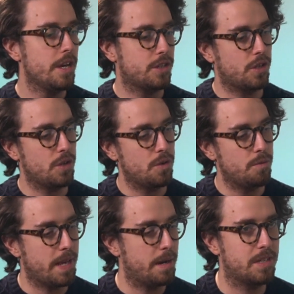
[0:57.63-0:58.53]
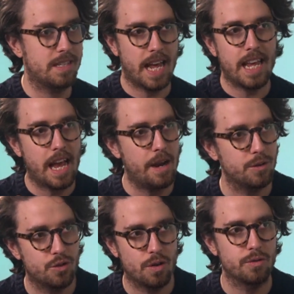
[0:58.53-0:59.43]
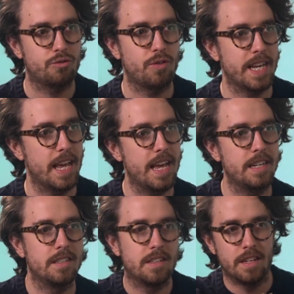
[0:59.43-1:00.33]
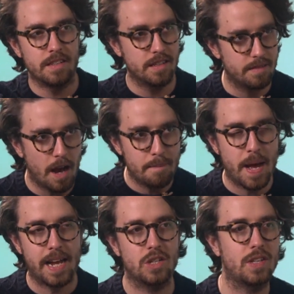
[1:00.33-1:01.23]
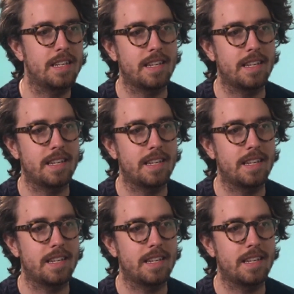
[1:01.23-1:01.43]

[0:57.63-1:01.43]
to be able to take our control string in and, unpackage that